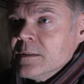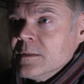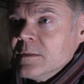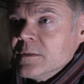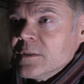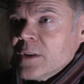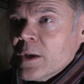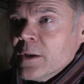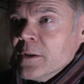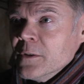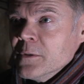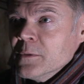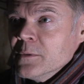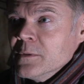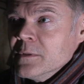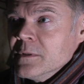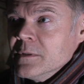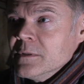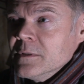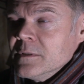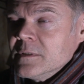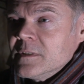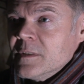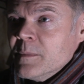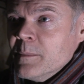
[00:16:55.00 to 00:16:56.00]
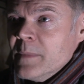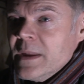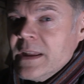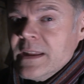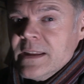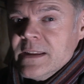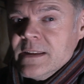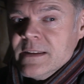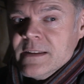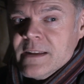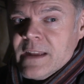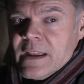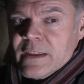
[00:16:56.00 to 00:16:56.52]
So to
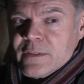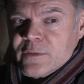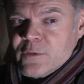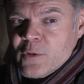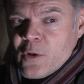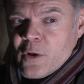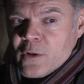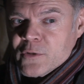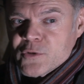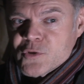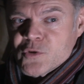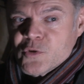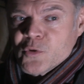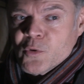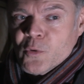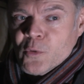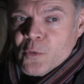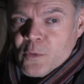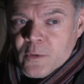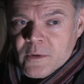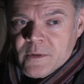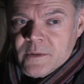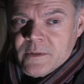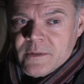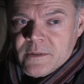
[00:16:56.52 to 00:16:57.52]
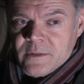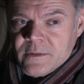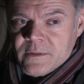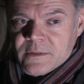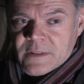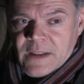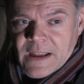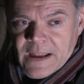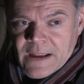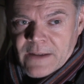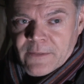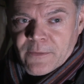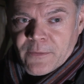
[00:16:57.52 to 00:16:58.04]
me, it's not a chore
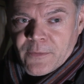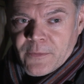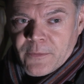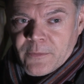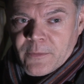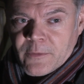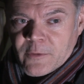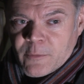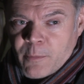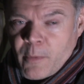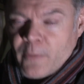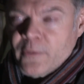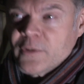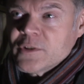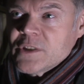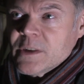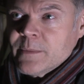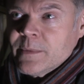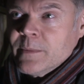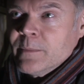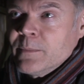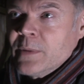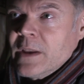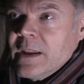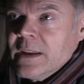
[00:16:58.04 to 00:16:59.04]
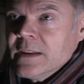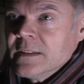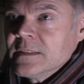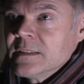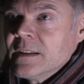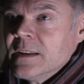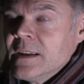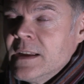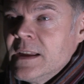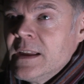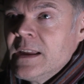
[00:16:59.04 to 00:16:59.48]
to have sponsorship in place.